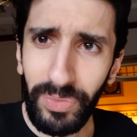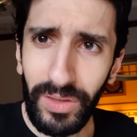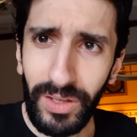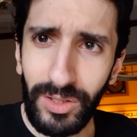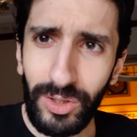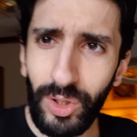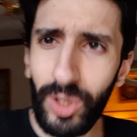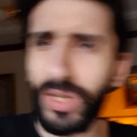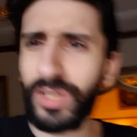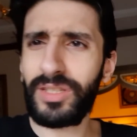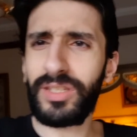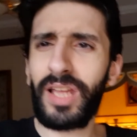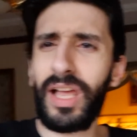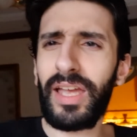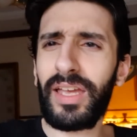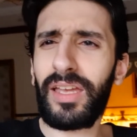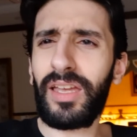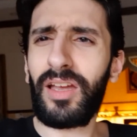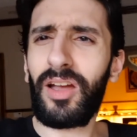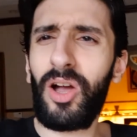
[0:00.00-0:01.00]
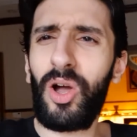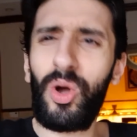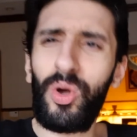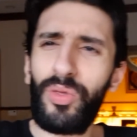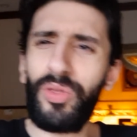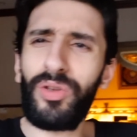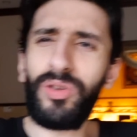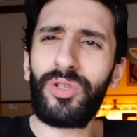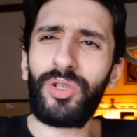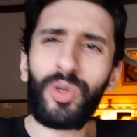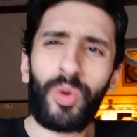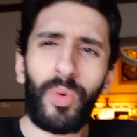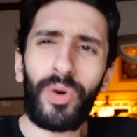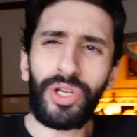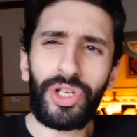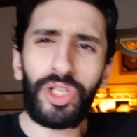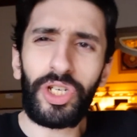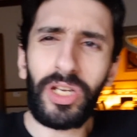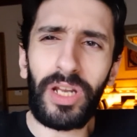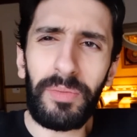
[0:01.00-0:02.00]
So it's like, oh, the newer
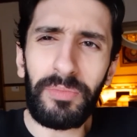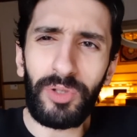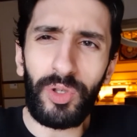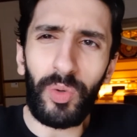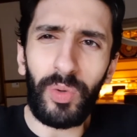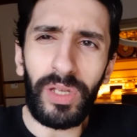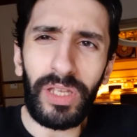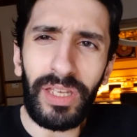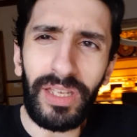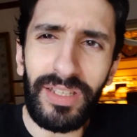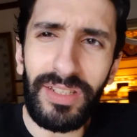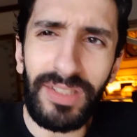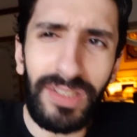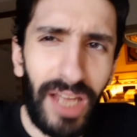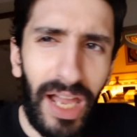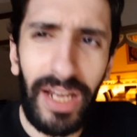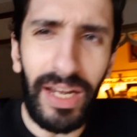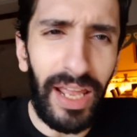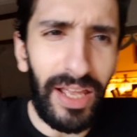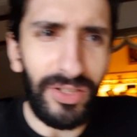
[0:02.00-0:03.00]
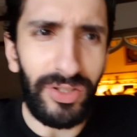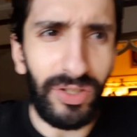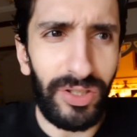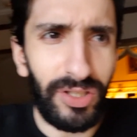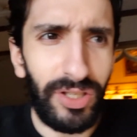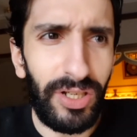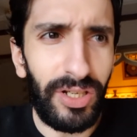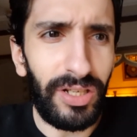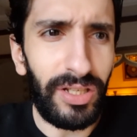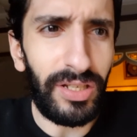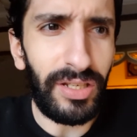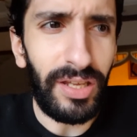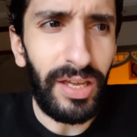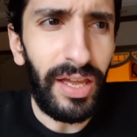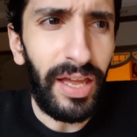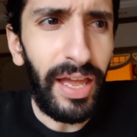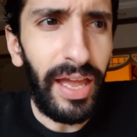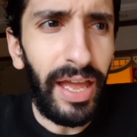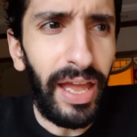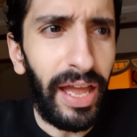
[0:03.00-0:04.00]
shit I'm doing is not as good
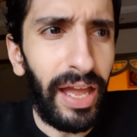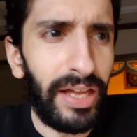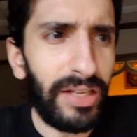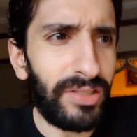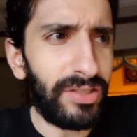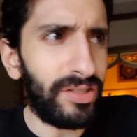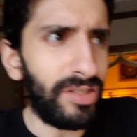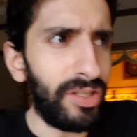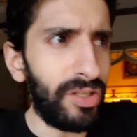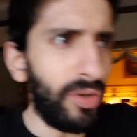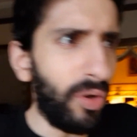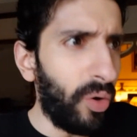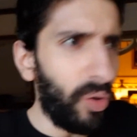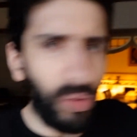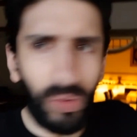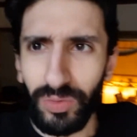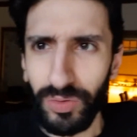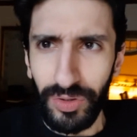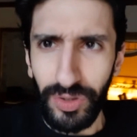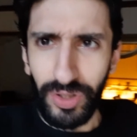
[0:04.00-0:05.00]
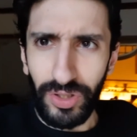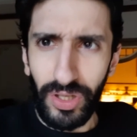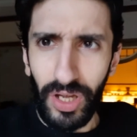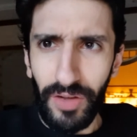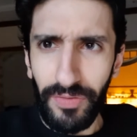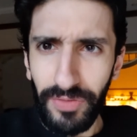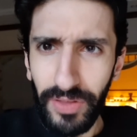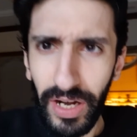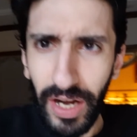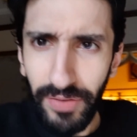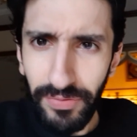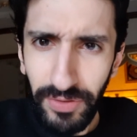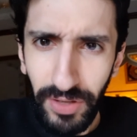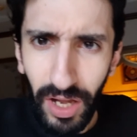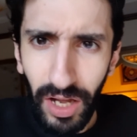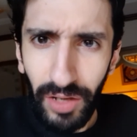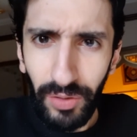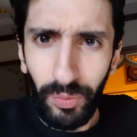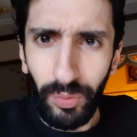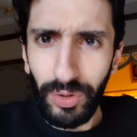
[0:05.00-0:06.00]
as the older stuff that I've
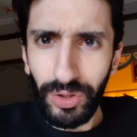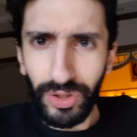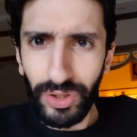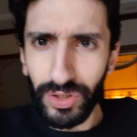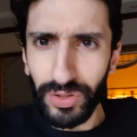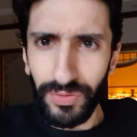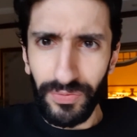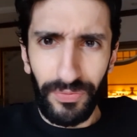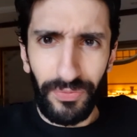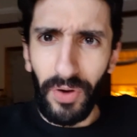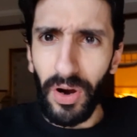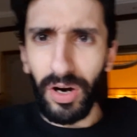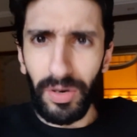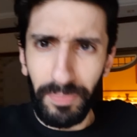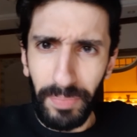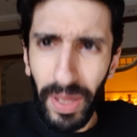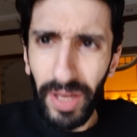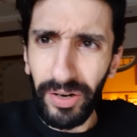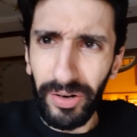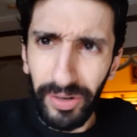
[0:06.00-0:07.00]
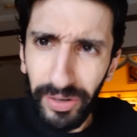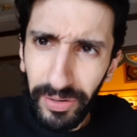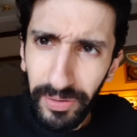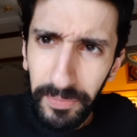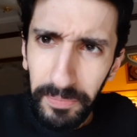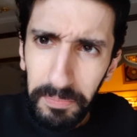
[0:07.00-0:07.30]
done, which is far better.